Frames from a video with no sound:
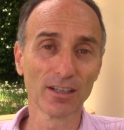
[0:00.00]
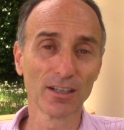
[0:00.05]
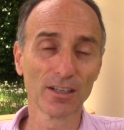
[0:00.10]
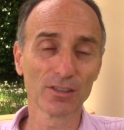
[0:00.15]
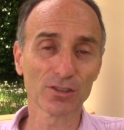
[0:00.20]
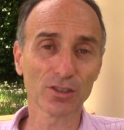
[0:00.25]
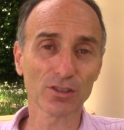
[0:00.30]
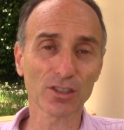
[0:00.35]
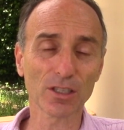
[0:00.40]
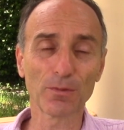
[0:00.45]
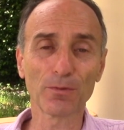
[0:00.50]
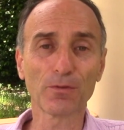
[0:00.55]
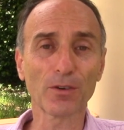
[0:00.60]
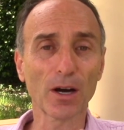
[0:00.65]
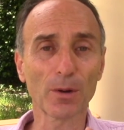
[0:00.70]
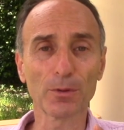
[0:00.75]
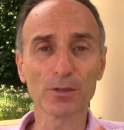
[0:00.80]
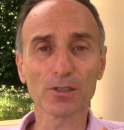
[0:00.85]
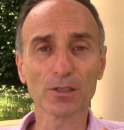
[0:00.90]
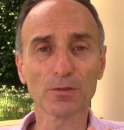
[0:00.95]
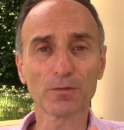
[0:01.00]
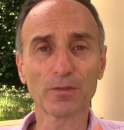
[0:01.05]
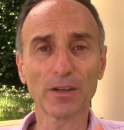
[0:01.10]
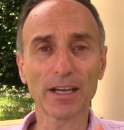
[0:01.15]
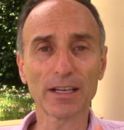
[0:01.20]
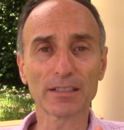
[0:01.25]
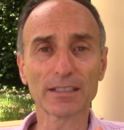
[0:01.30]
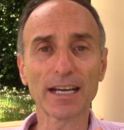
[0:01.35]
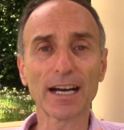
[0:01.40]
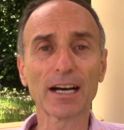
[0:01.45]
So some farmers are
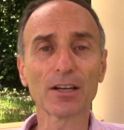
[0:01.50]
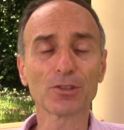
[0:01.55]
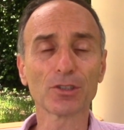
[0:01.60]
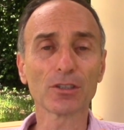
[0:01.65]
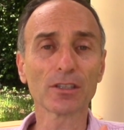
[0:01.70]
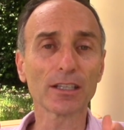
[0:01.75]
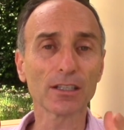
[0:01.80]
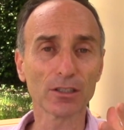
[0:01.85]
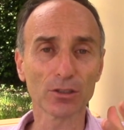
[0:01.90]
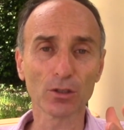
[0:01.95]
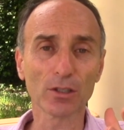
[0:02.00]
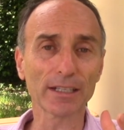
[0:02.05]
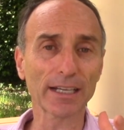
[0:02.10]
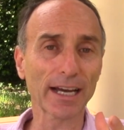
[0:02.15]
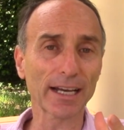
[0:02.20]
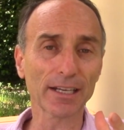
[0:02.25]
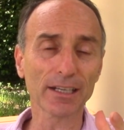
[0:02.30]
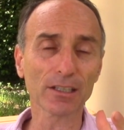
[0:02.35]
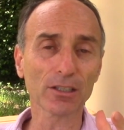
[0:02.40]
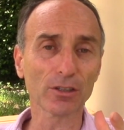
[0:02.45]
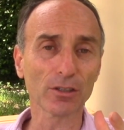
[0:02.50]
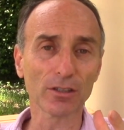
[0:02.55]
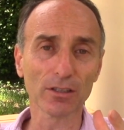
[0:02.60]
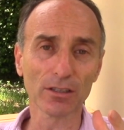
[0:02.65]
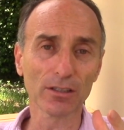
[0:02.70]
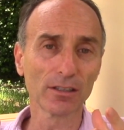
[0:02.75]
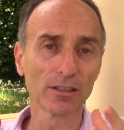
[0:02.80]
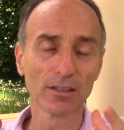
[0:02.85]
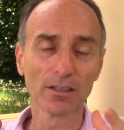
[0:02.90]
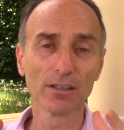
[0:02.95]
faked out. They'll eat an organic or, a,
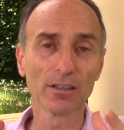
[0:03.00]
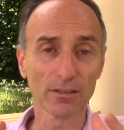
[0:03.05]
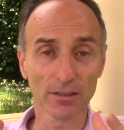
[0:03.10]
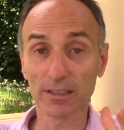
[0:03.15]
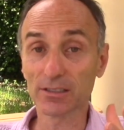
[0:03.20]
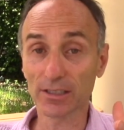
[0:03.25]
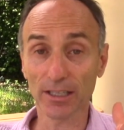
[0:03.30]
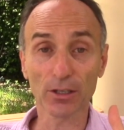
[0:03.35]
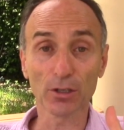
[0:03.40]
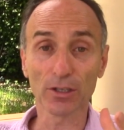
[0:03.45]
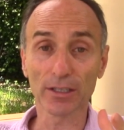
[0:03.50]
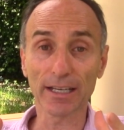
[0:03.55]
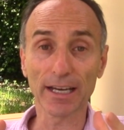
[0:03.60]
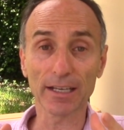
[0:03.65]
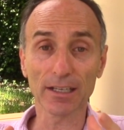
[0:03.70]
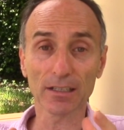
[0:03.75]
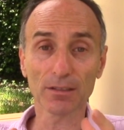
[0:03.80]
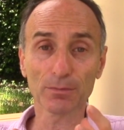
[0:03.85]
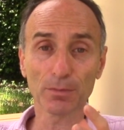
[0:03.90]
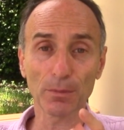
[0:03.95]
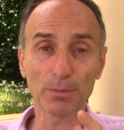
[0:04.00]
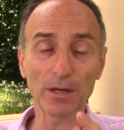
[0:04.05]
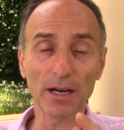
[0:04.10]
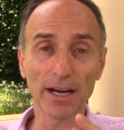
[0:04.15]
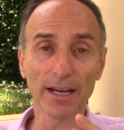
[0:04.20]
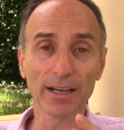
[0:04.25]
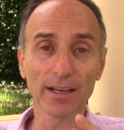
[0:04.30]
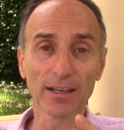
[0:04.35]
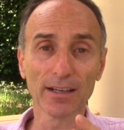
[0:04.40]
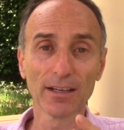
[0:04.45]
let's say, an organic
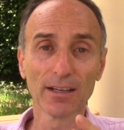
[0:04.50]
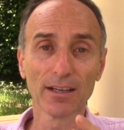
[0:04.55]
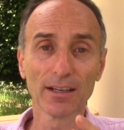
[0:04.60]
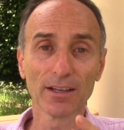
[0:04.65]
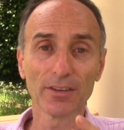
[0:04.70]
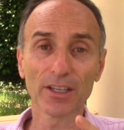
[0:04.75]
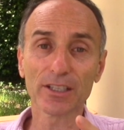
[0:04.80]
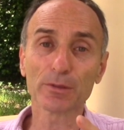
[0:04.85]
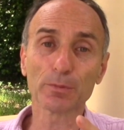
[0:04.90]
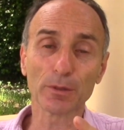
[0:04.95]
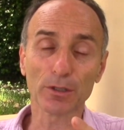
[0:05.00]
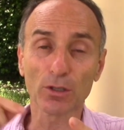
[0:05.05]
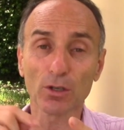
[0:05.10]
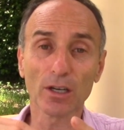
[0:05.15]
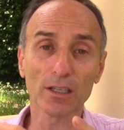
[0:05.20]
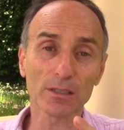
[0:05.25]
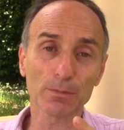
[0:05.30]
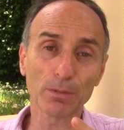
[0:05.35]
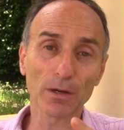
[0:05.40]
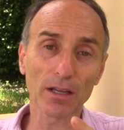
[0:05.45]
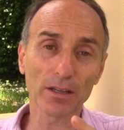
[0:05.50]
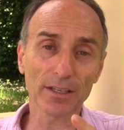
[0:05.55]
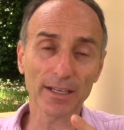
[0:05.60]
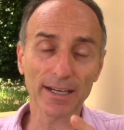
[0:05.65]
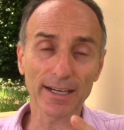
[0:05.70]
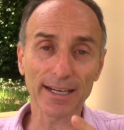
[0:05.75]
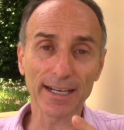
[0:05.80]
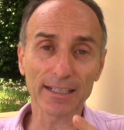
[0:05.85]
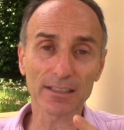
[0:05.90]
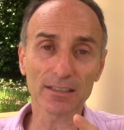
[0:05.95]
papaya that's been
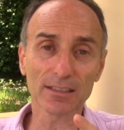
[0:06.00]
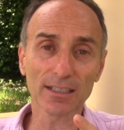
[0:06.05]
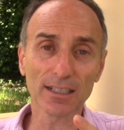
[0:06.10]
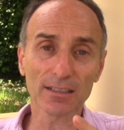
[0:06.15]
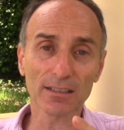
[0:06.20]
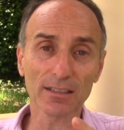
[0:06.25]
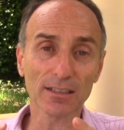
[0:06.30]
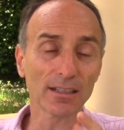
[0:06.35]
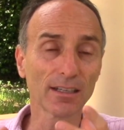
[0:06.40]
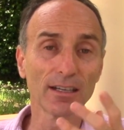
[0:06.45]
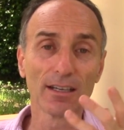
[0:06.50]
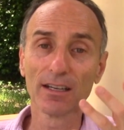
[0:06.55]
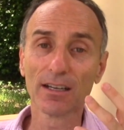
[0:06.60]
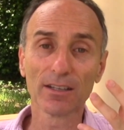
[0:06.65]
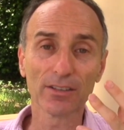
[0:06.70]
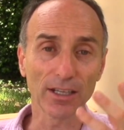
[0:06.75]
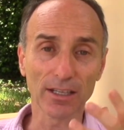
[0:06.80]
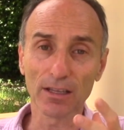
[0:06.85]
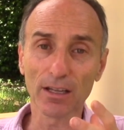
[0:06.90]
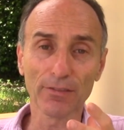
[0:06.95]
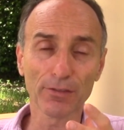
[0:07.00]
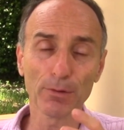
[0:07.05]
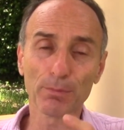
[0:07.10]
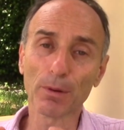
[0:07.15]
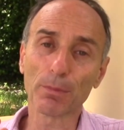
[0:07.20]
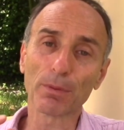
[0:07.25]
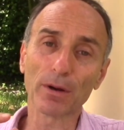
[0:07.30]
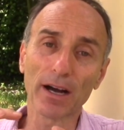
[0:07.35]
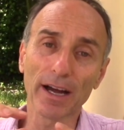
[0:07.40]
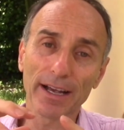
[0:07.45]
cross-pollinated accidentally. They love the
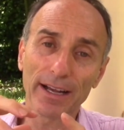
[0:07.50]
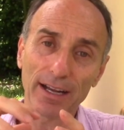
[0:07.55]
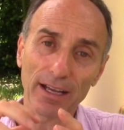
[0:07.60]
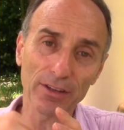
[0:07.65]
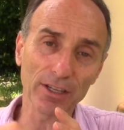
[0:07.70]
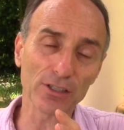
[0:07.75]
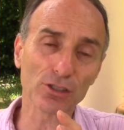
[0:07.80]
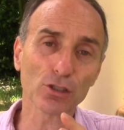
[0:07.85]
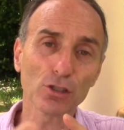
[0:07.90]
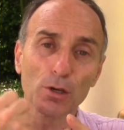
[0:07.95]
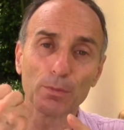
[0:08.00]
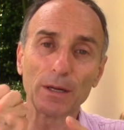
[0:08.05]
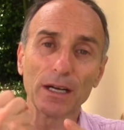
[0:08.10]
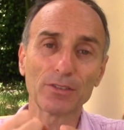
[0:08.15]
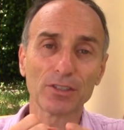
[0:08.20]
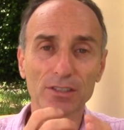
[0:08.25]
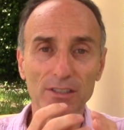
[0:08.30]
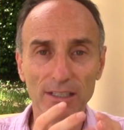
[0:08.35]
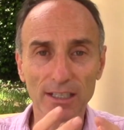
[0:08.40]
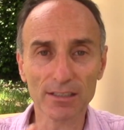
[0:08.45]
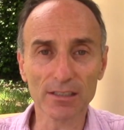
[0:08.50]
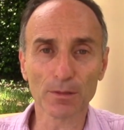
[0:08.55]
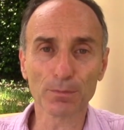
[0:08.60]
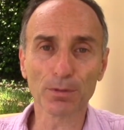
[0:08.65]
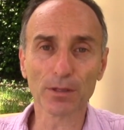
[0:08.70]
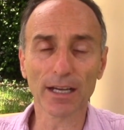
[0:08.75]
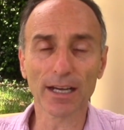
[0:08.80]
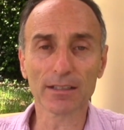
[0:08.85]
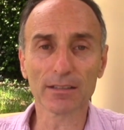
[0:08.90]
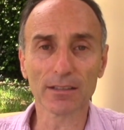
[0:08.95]
papaya and they scoop out the seeds and
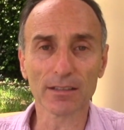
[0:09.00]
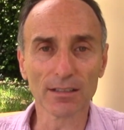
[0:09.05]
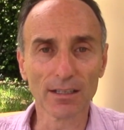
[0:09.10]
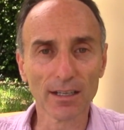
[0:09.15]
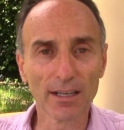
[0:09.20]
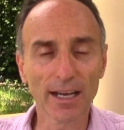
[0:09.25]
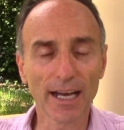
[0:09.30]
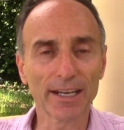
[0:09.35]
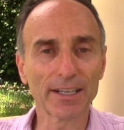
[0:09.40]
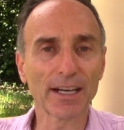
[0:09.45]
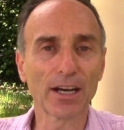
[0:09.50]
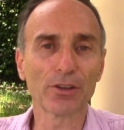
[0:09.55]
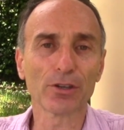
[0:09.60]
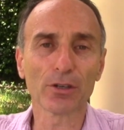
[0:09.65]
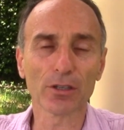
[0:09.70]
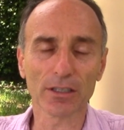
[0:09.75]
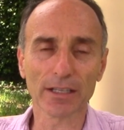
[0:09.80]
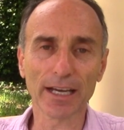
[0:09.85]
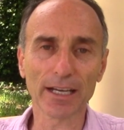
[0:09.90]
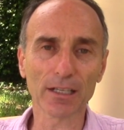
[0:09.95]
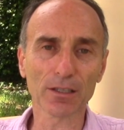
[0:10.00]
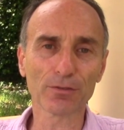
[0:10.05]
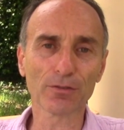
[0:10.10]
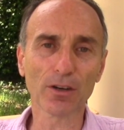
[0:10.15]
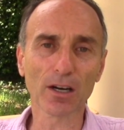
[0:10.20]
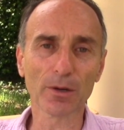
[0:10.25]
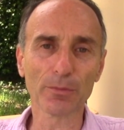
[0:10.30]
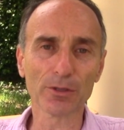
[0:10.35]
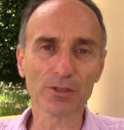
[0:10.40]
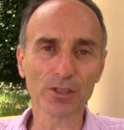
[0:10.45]
plant it, and now their organic
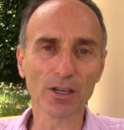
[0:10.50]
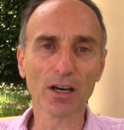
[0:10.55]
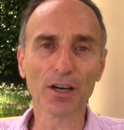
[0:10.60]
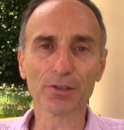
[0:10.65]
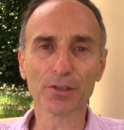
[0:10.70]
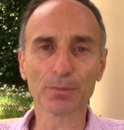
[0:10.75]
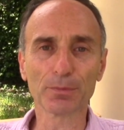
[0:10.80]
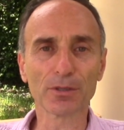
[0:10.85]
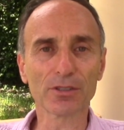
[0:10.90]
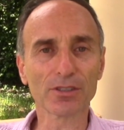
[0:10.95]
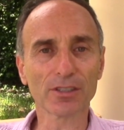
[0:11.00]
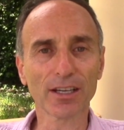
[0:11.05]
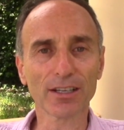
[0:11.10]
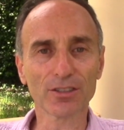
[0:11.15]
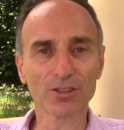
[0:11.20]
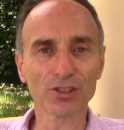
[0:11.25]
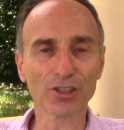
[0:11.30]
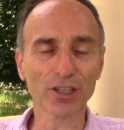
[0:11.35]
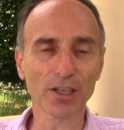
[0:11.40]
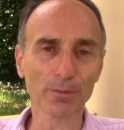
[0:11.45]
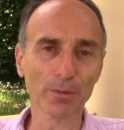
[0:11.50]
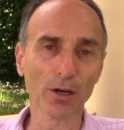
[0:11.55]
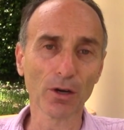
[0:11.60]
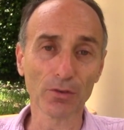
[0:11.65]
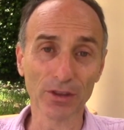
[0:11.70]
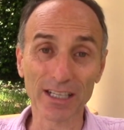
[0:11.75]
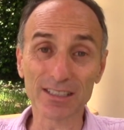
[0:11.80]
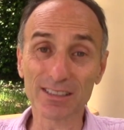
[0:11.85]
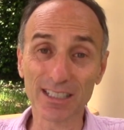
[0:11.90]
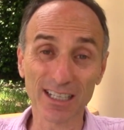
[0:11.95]
farm is 100% GMO.
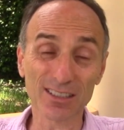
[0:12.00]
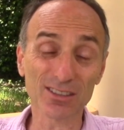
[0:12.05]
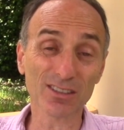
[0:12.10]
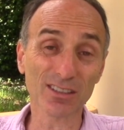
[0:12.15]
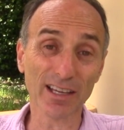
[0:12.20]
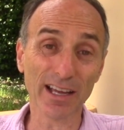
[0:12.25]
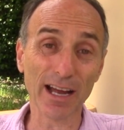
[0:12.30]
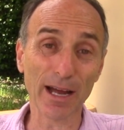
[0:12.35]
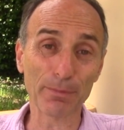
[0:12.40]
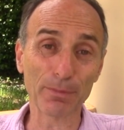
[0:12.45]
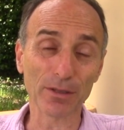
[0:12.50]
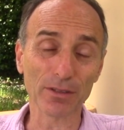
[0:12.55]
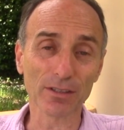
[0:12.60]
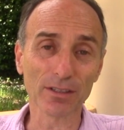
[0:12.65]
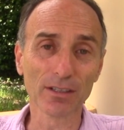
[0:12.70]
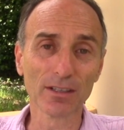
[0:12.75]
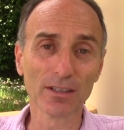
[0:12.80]
That's actually happened.